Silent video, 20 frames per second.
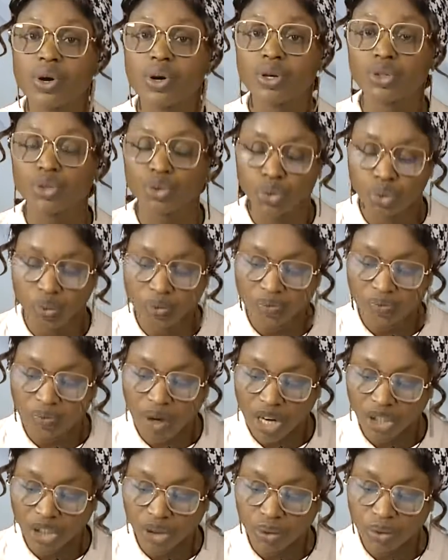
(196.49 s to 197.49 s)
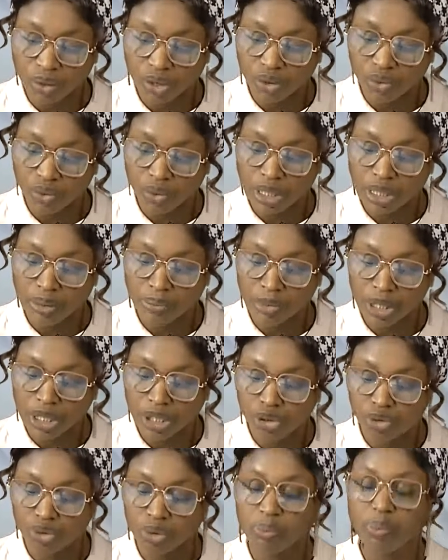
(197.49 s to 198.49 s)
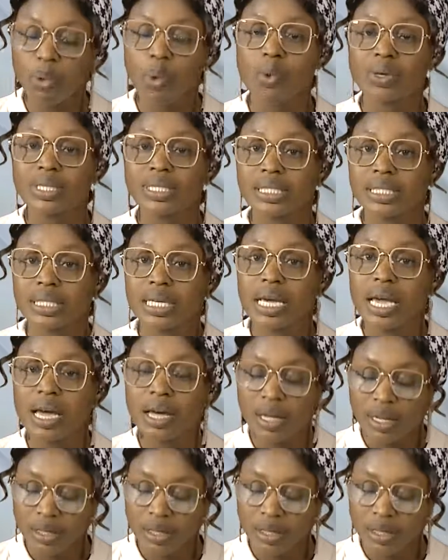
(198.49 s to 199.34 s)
a controversial Israeli military policy